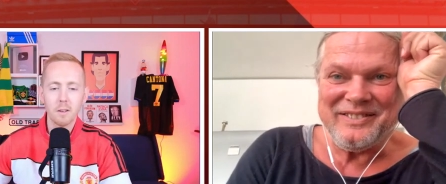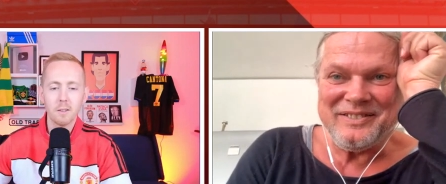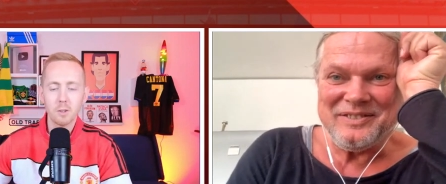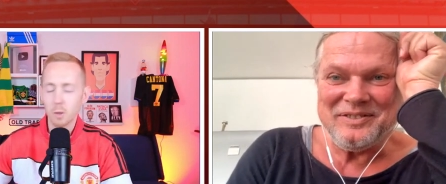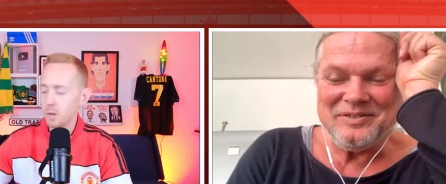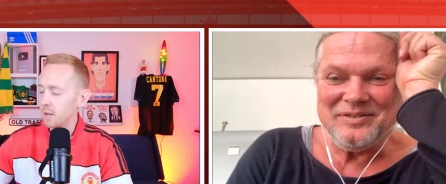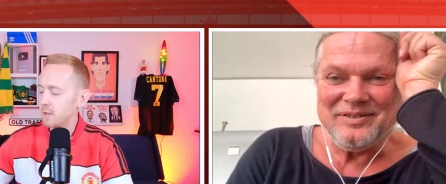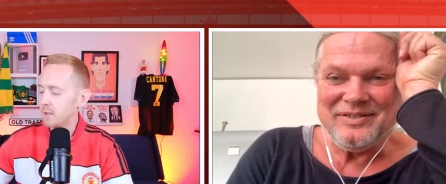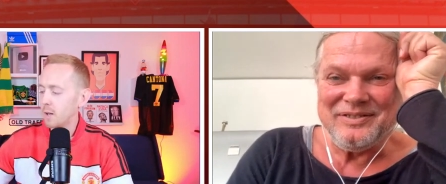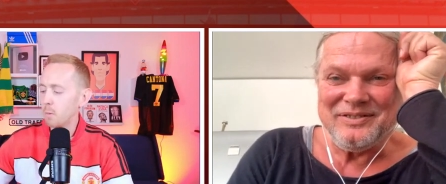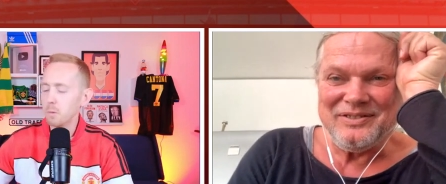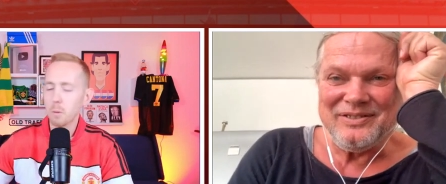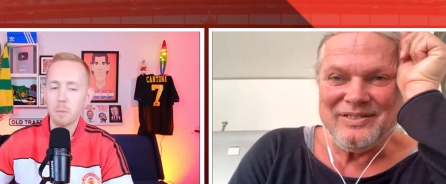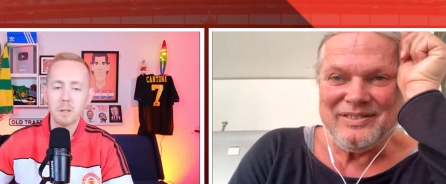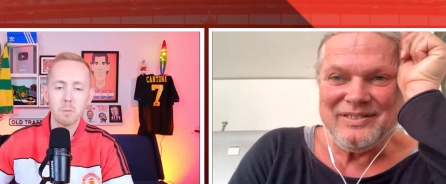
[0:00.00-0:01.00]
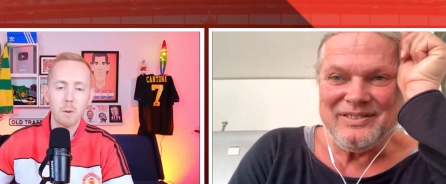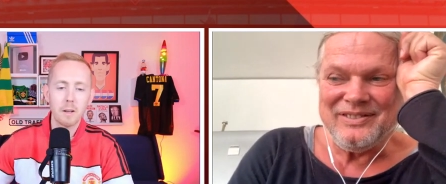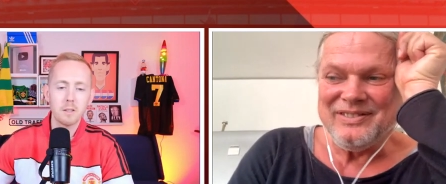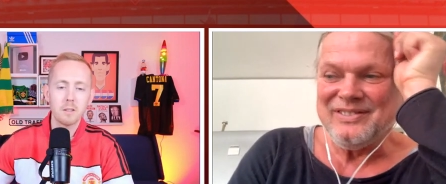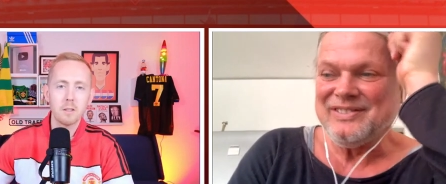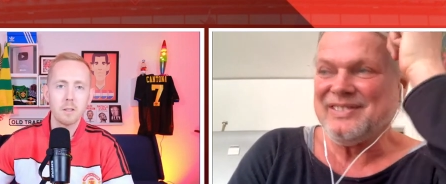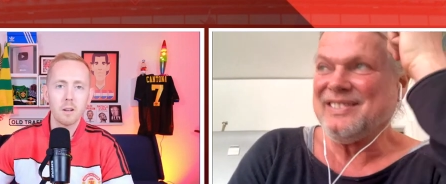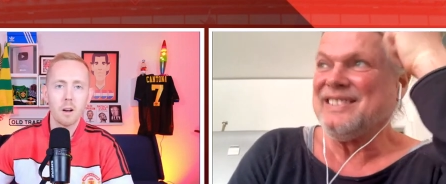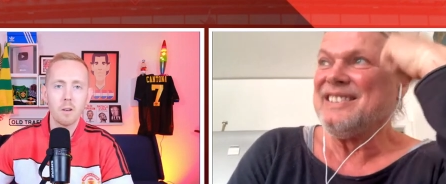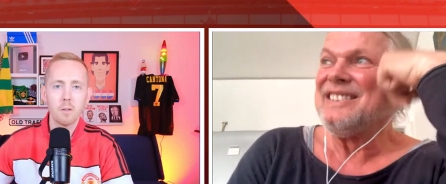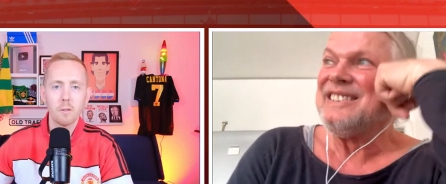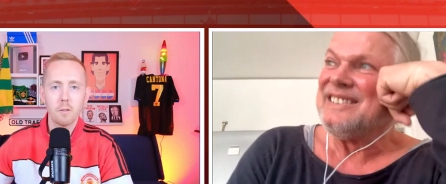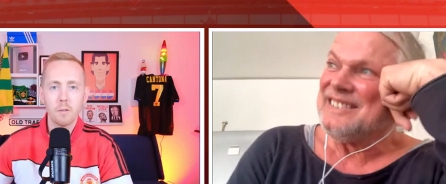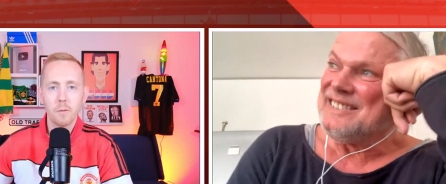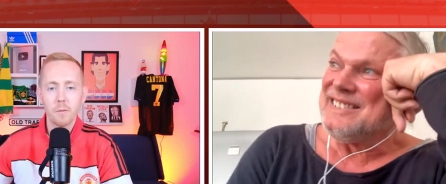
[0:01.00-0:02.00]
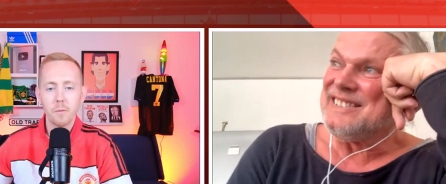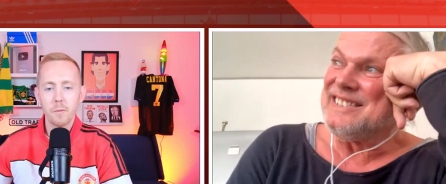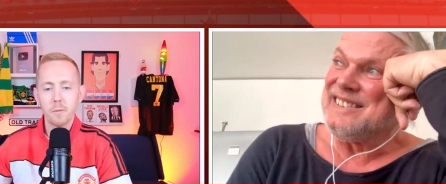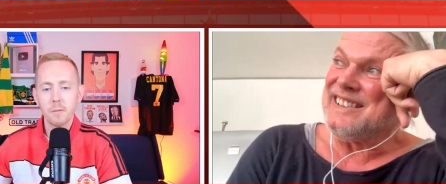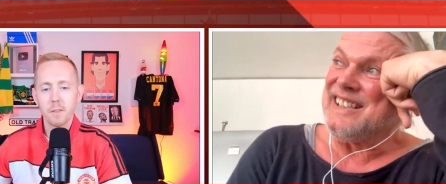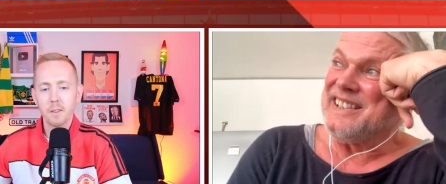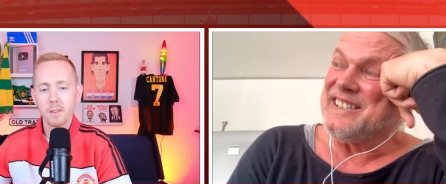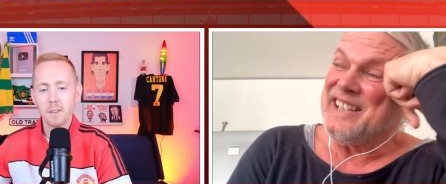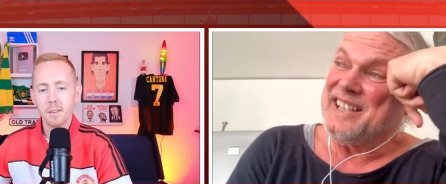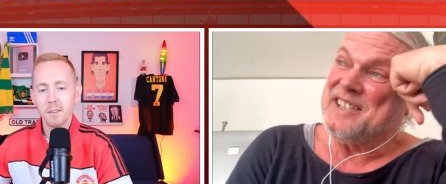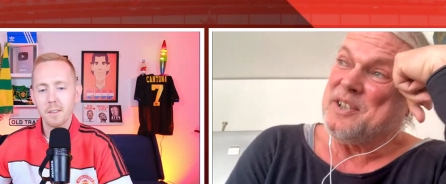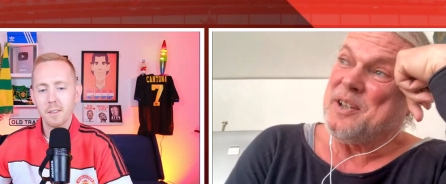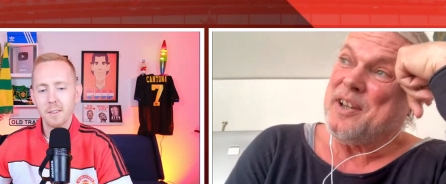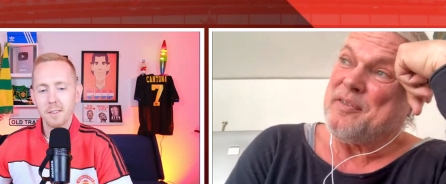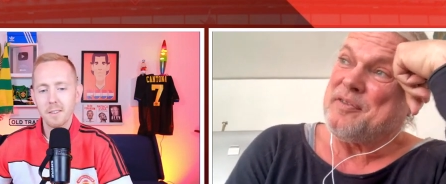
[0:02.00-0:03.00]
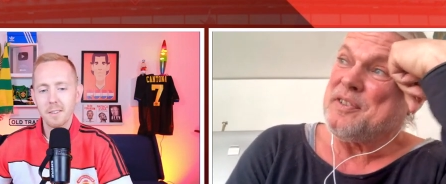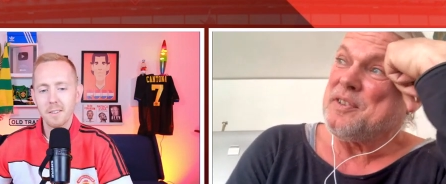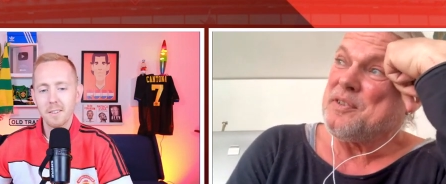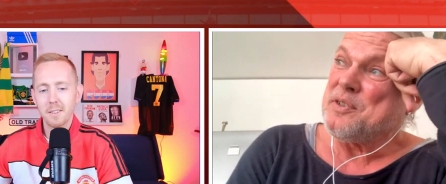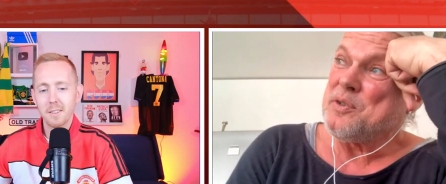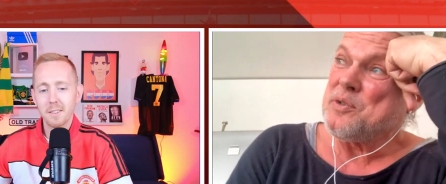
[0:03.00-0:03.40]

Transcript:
Speaker 1: So you need to tell me the best places to go. And then you have to,